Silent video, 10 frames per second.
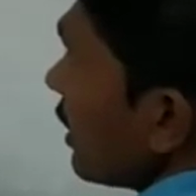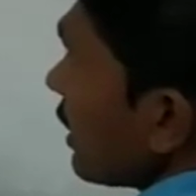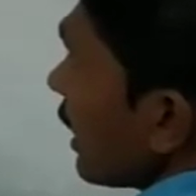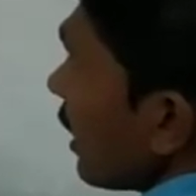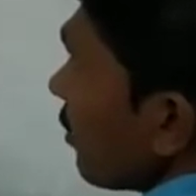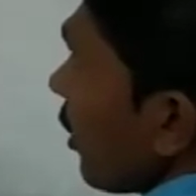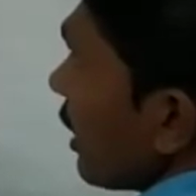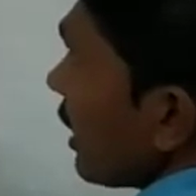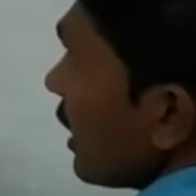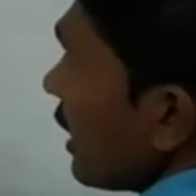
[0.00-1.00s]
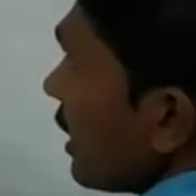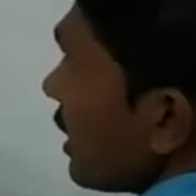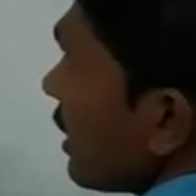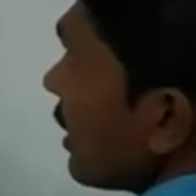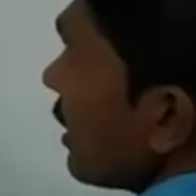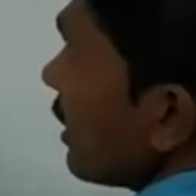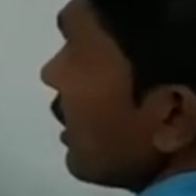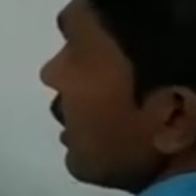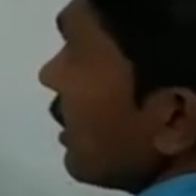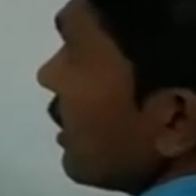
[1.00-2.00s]
second point is
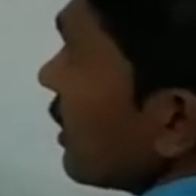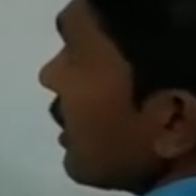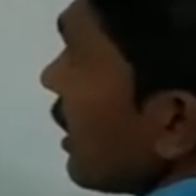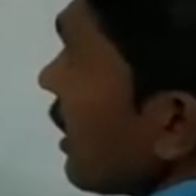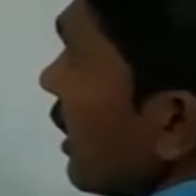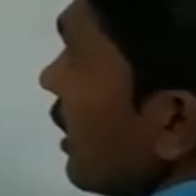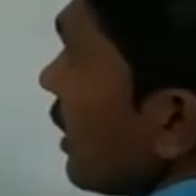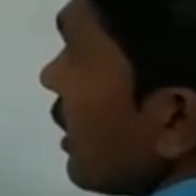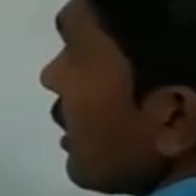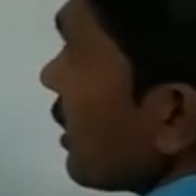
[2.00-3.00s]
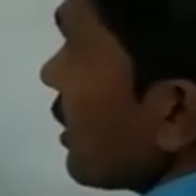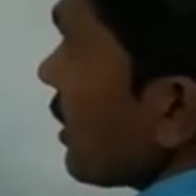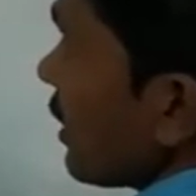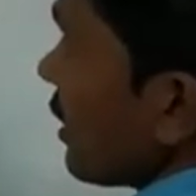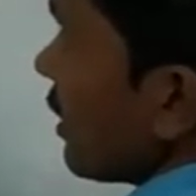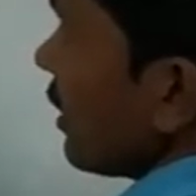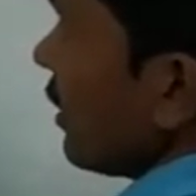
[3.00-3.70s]
secondary constriction.